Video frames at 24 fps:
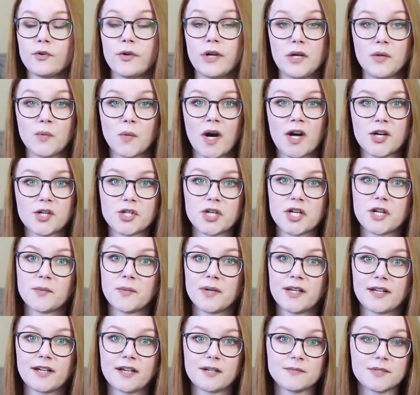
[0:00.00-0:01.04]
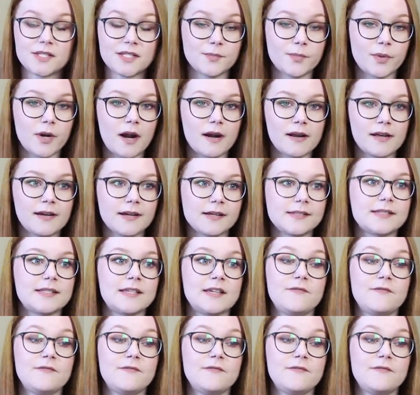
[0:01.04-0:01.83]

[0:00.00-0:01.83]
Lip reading: greenwashing when it comes to products.